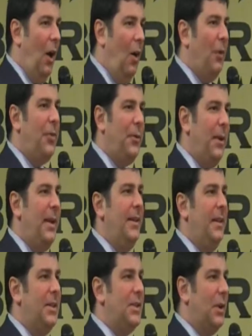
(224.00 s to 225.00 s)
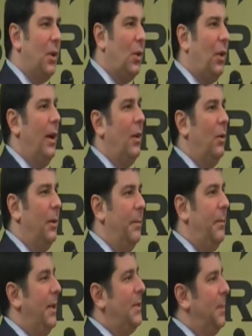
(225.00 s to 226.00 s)
All three of these are critical to
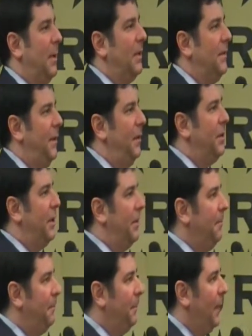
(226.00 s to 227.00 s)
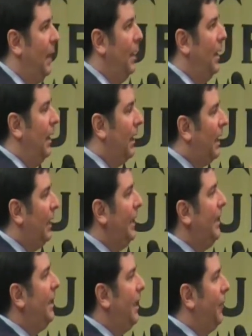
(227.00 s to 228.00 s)
Pittsburgh's future. A
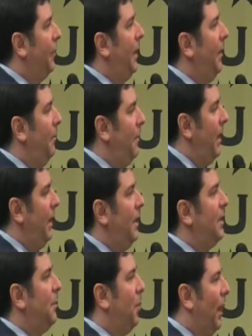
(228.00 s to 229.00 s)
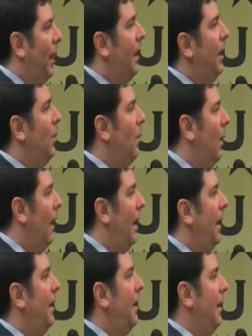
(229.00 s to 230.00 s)
clean government means breaking
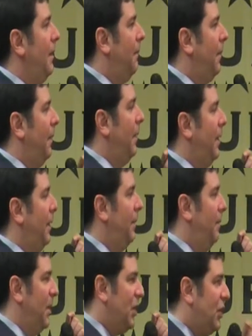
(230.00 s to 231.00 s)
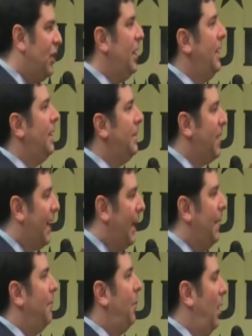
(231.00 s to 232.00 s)
away from the
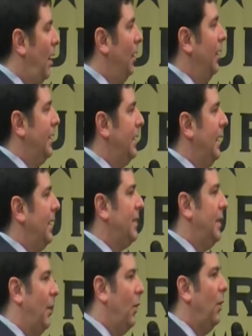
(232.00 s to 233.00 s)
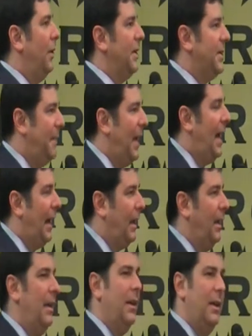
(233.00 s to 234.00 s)
machine-type politics that hold us back.
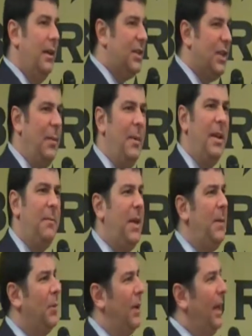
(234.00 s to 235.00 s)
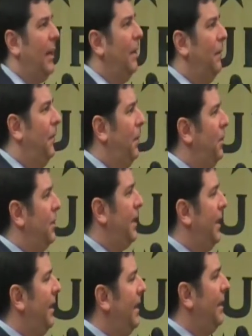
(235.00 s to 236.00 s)
And so many people get confused.
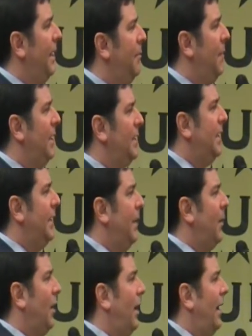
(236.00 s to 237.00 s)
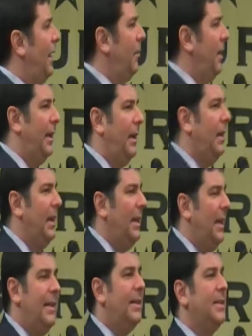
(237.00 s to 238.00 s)
They think that means the Democratic Committee.
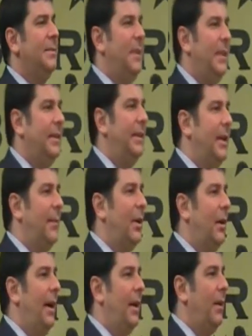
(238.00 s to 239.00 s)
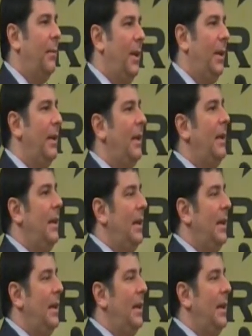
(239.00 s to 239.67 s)
It doesn't mean the Democratic Committee.